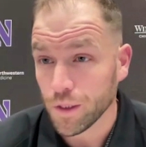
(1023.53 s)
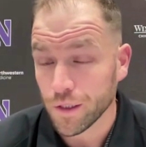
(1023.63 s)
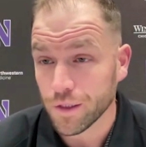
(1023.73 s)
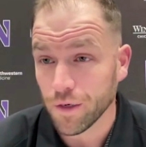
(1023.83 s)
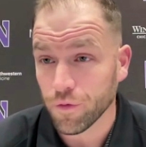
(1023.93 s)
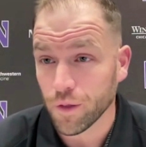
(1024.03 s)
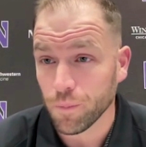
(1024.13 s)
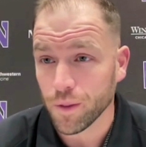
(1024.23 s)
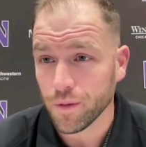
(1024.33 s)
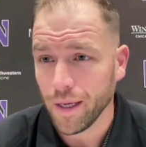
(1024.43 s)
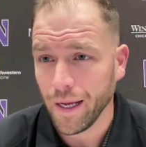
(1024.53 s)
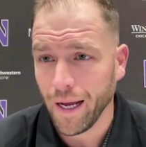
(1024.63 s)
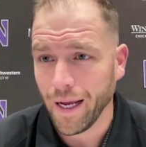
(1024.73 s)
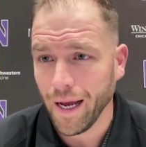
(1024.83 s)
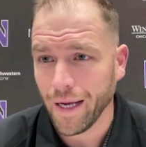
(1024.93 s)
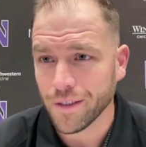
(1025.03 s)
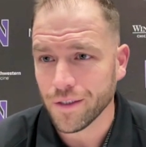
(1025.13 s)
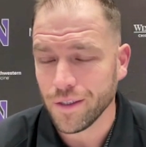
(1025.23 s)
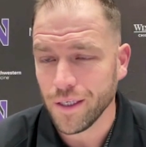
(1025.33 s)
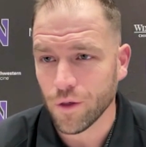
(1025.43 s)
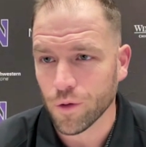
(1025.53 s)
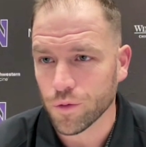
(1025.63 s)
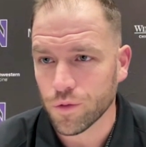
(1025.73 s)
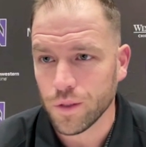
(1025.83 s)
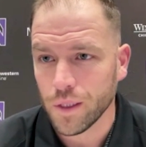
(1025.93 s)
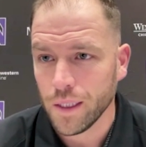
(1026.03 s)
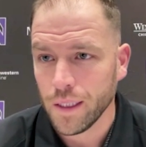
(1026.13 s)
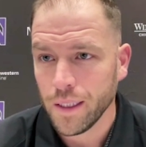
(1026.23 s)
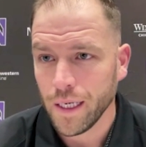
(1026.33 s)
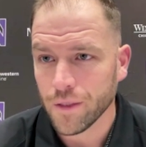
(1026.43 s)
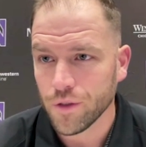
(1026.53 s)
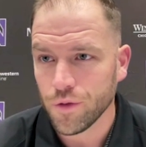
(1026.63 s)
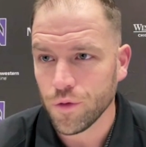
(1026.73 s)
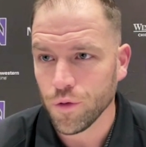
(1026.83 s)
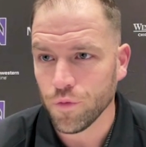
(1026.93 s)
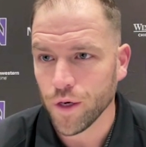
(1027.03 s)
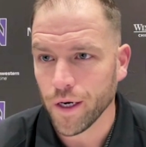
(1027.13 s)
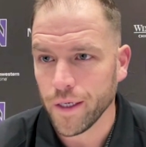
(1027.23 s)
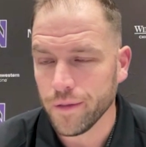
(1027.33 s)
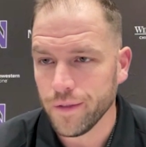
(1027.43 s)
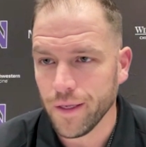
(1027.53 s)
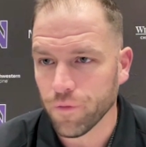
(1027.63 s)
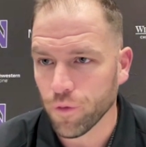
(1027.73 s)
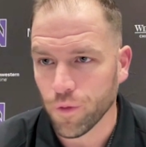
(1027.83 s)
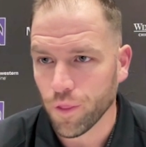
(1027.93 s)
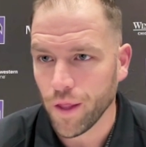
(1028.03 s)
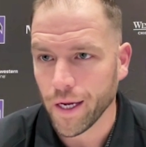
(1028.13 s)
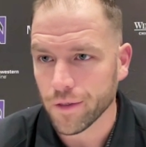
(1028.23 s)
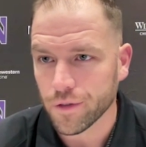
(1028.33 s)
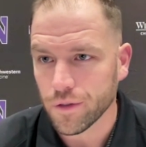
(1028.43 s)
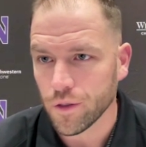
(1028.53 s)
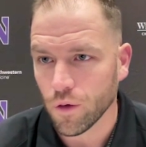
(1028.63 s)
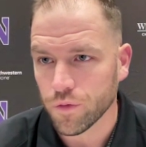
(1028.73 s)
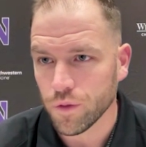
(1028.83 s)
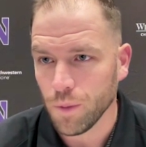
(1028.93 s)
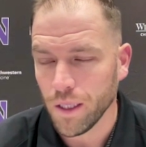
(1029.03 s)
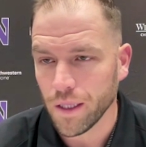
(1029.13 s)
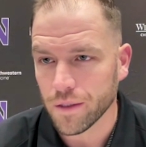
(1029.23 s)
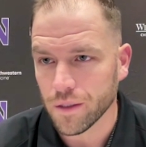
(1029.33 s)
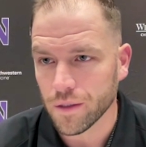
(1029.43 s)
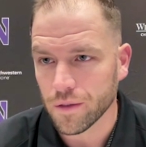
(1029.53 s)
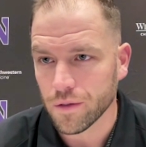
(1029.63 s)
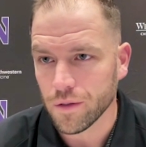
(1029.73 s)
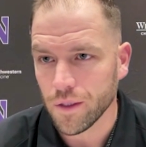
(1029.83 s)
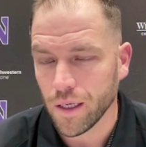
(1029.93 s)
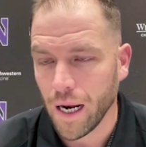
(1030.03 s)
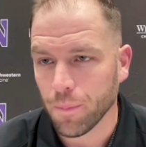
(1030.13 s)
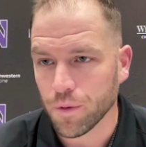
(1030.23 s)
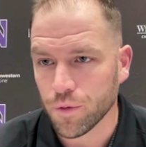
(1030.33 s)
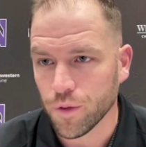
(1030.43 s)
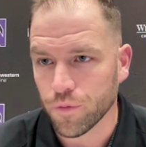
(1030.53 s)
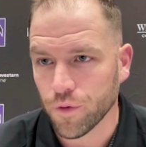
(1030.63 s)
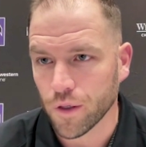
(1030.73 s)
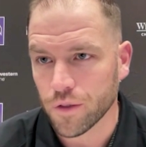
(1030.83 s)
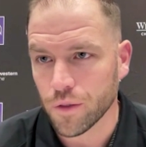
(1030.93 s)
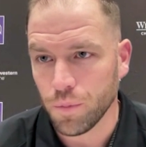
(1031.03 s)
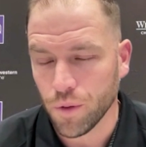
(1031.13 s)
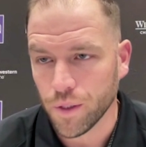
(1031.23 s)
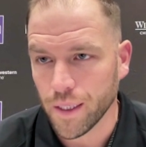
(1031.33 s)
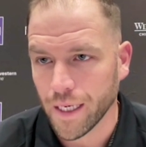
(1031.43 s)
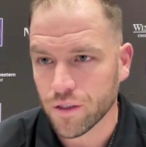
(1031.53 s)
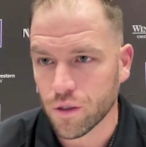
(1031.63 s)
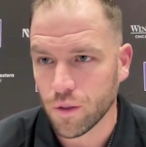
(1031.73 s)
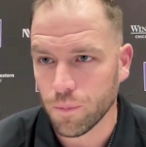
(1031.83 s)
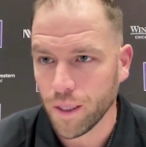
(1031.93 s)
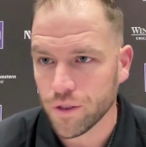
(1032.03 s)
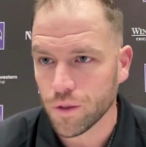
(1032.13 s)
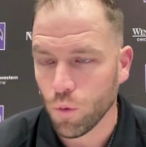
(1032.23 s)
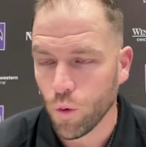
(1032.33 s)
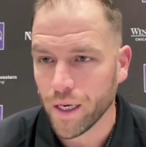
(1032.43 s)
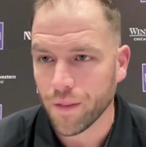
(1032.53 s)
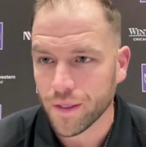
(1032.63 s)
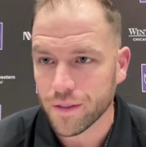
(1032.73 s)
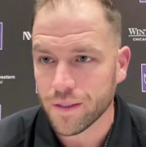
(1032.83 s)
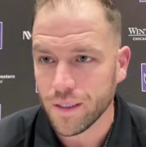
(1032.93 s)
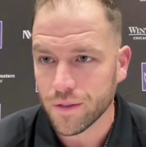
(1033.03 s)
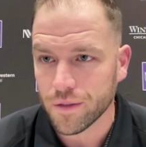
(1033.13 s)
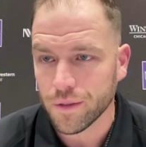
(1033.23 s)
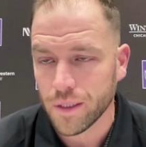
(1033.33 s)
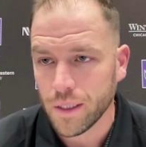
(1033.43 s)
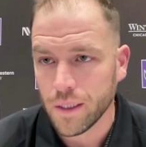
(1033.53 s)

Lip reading: this differently, but I just see those as two very different things. To me, this is an opportunity for us to put an exclamation point on this season.